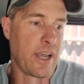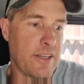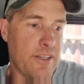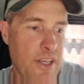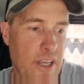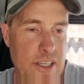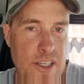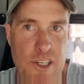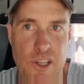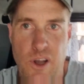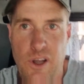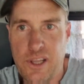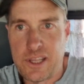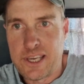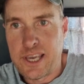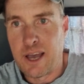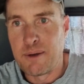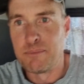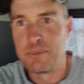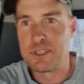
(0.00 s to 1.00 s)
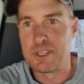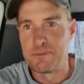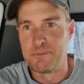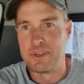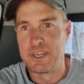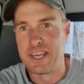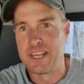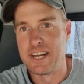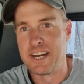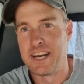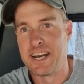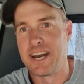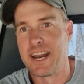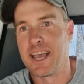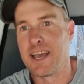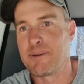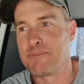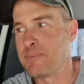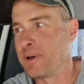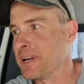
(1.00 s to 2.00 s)
so that's slightly cumbersome to get in and
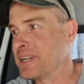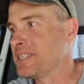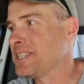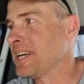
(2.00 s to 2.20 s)
out, but